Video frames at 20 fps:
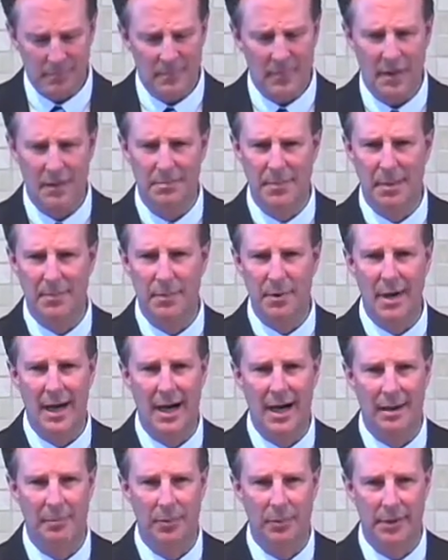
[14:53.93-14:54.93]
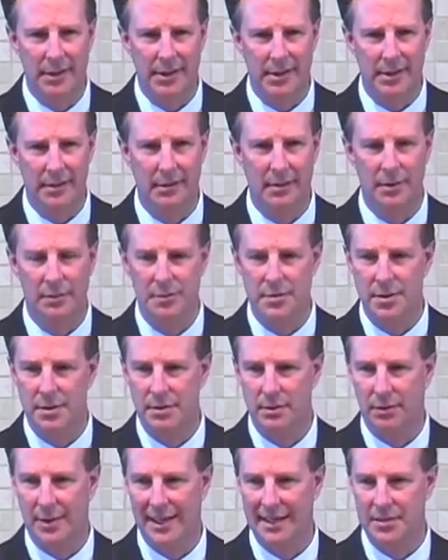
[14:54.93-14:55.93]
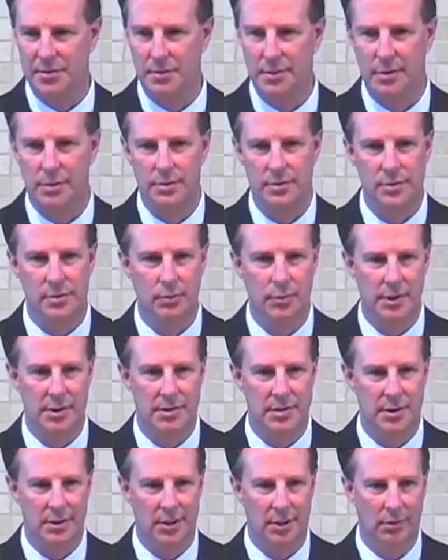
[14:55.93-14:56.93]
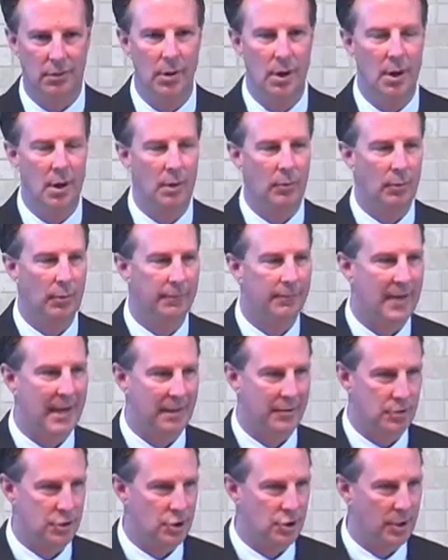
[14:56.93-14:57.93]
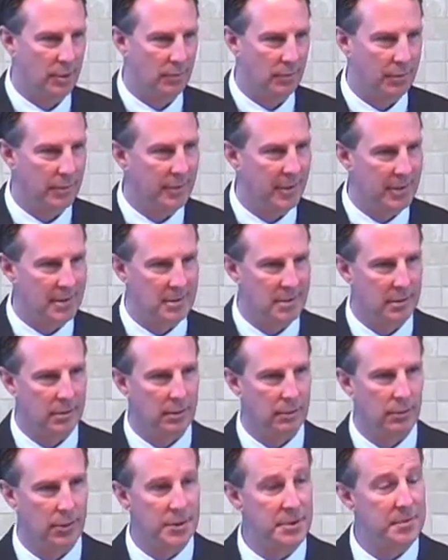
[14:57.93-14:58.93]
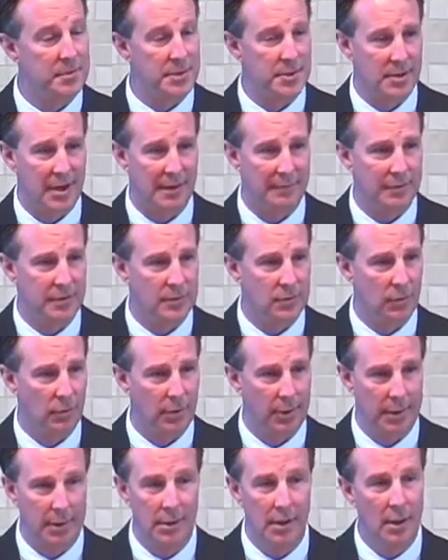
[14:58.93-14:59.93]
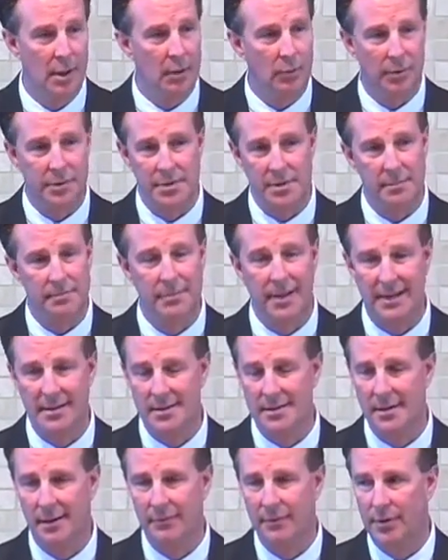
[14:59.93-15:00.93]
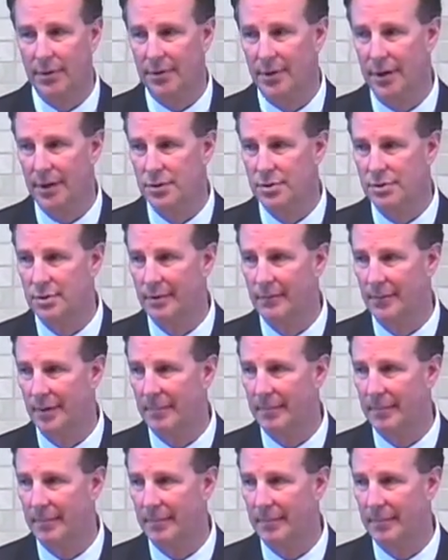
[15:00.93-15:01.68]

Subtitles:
I remember a homily, it was either last week or 2 weeks ago, where Father shared with us that the Christmas offertory was the best ever in the history of our